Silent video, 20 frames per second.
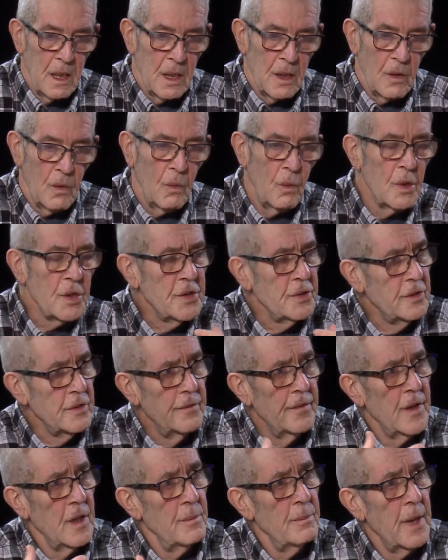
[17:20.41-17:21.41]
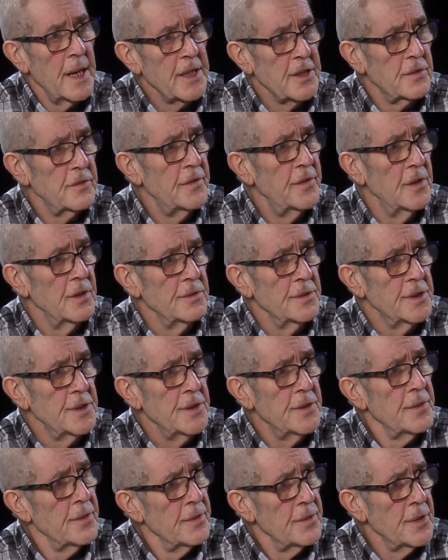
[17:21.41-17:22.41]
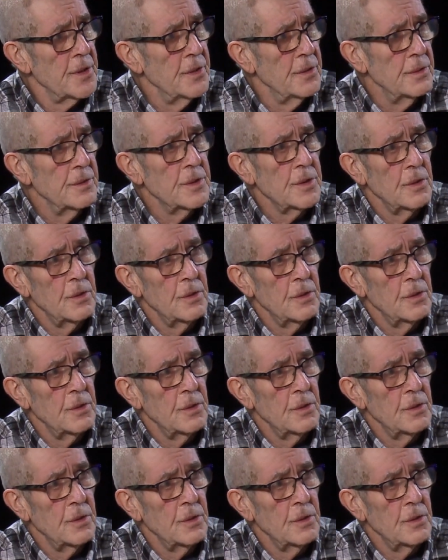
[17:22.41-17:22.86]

What sort of microphones do you use,